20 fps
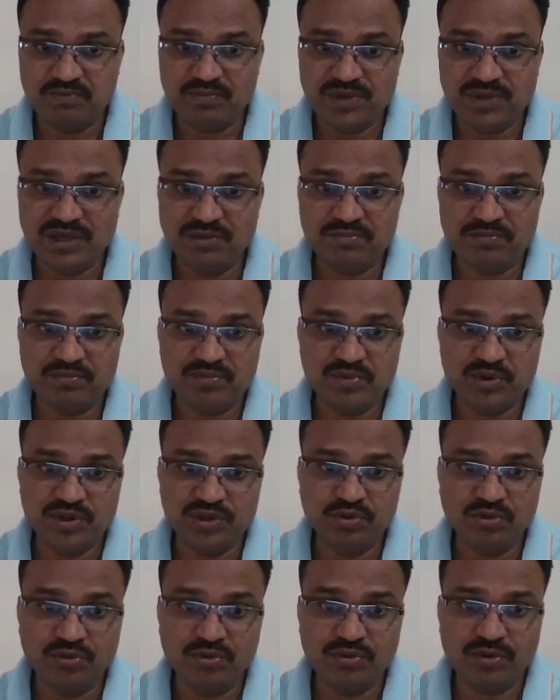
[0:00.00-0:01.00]
if, if
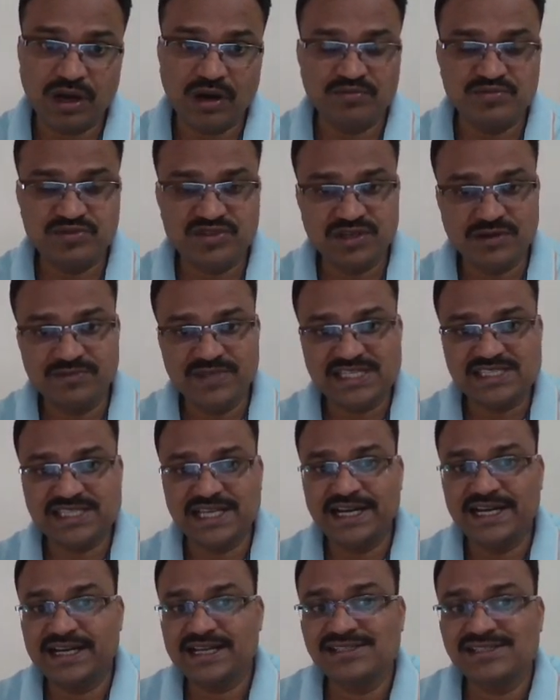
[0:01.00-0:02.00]
you observe the
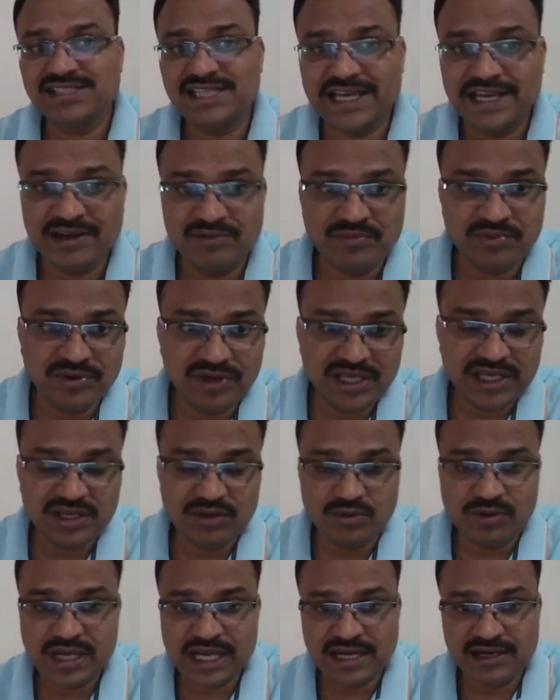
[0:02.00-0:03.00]
sentence carefully
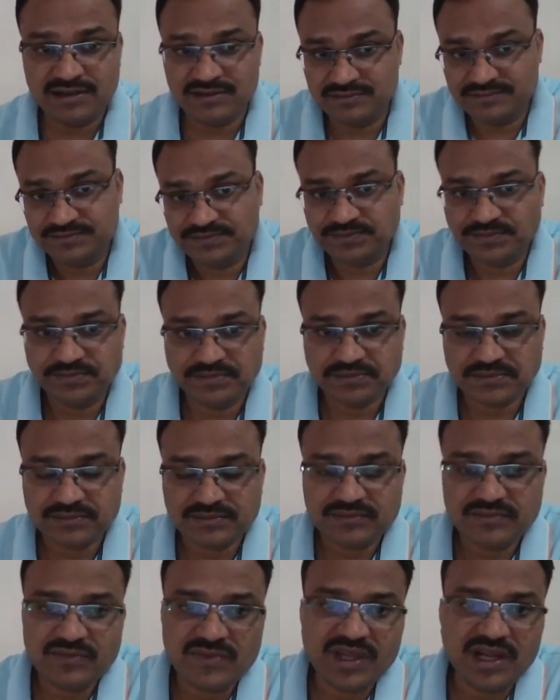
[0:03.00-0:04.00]
you can
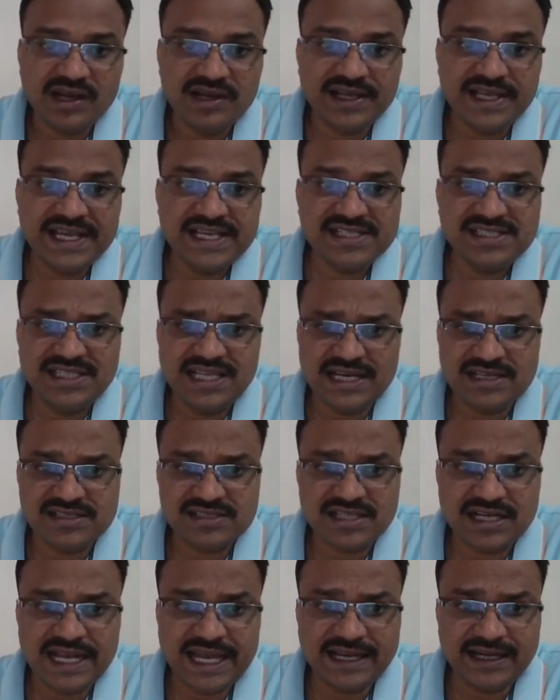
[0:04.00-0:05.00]
guess the
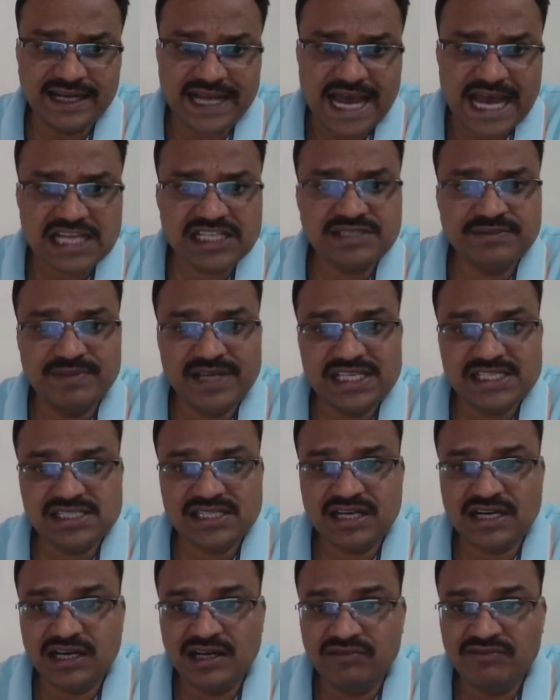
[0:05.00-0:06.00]
answer like dash
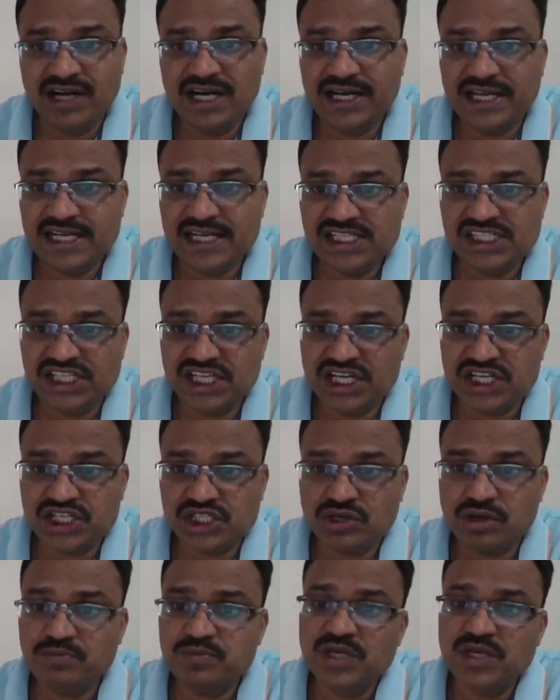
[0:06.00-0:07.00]
means converting
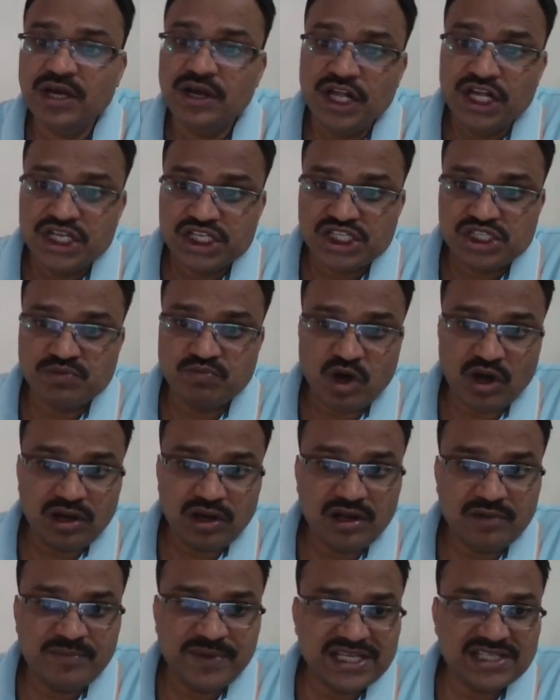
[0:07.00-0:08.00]
shares of
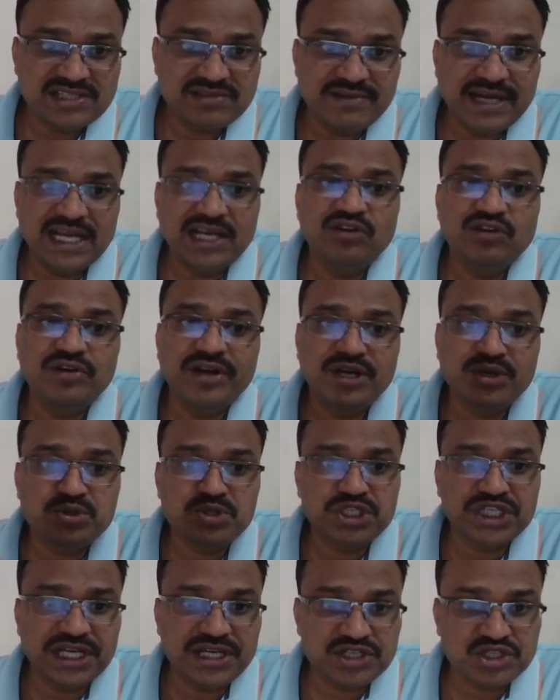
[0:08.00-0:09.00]
smaller face value into
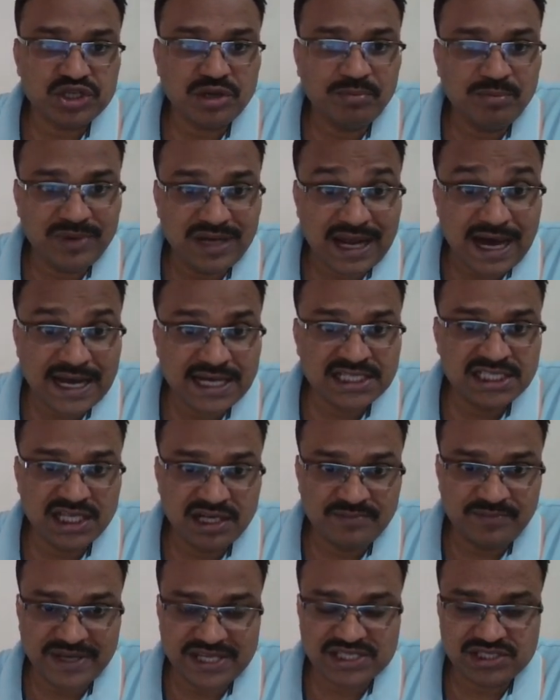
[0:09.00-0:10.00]
shares of
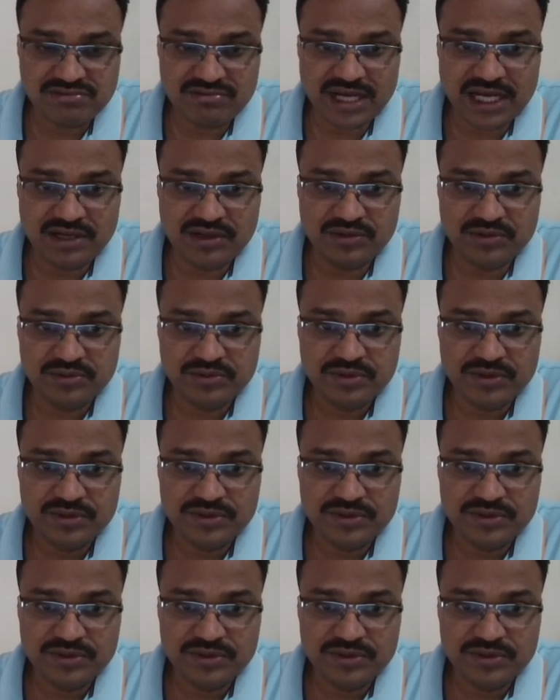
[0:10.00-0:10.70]
larger face value